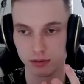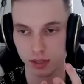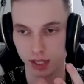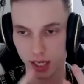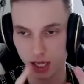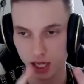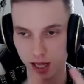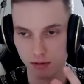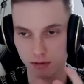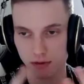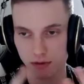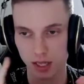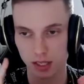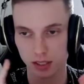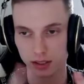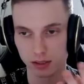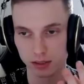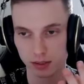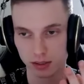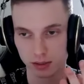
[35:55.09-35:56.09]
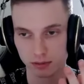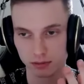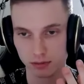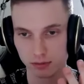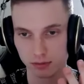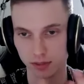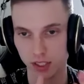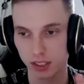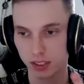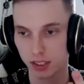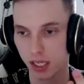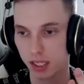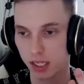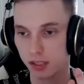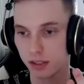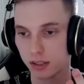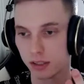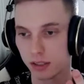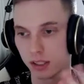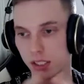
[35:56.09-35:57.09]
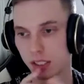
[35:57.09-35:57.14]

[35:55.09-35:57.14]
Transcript: health and fitness.